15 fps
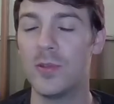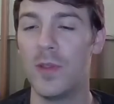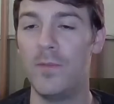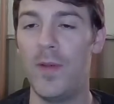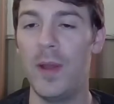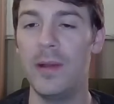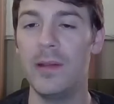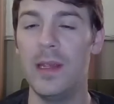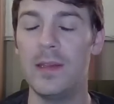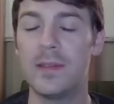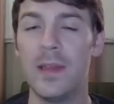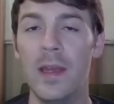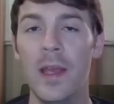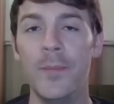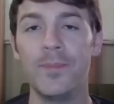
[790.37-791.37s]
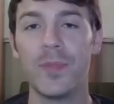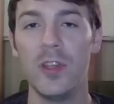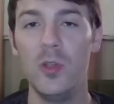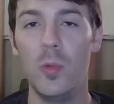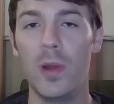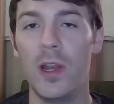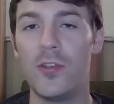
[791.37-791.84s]
So at the very least,
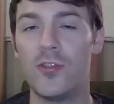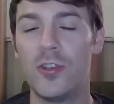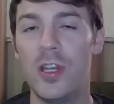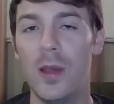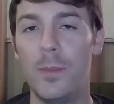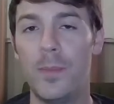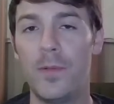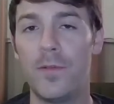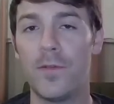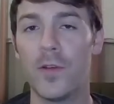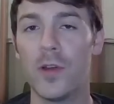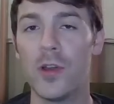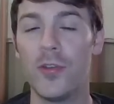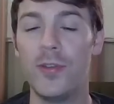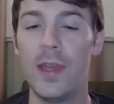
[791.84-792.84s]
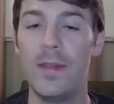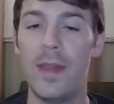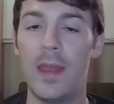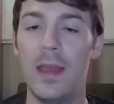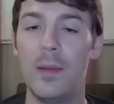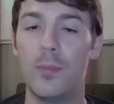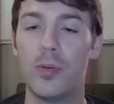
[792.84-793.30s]
you want to chip first and
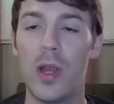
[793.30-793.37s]
then